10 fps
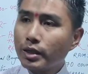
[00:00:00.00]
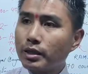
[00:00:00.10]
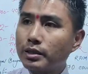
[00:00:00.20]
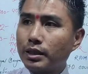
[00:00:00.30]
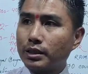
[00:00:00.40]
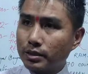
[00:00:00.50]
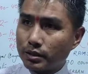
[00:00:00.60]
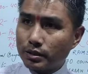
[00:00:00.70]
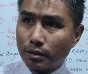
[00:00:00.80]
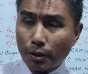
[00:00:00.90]
yes,
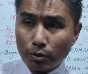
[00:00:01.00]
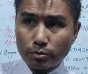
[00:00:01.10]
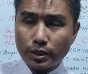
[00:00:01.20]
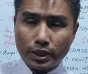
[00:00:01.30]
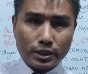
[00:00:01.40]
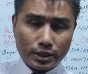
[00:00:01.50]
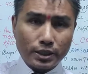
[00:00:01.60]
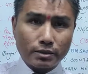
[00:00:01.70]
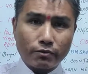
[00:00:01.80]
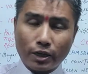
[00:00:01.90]
it's about to be
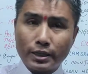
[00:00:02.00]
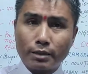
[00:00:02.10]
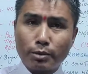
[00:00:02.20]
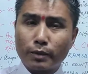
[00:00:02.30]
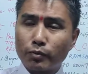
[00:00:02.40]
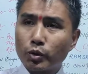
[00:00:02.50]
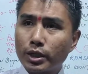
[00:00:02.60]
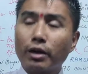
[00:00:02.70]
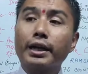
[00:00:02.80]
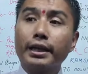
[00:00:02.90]
extinct, vulnerable.
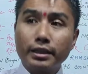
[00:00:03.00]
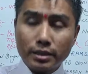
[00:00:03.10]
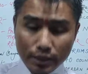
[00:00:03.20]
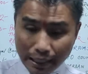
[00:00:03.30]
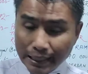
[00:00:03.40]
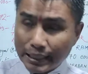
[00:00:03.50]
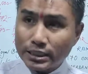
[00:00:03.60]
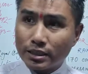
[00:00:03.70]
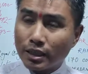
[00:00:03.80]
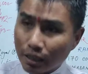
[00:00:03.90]
Okay, or this is
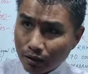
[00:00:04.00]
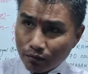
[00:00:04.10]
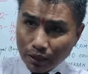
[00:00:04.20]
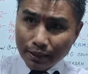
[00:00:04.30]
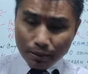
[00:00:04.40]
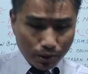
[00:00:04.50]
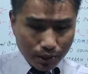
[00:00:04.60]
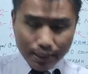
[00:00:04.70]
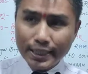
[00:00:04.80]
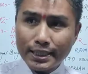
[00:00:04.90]
endangered, vulnerable
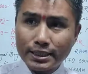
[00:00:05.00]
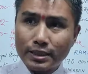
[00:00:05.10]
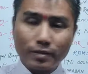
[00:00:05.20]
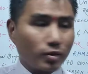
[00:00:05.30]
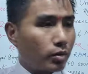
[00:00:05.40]
or endangered.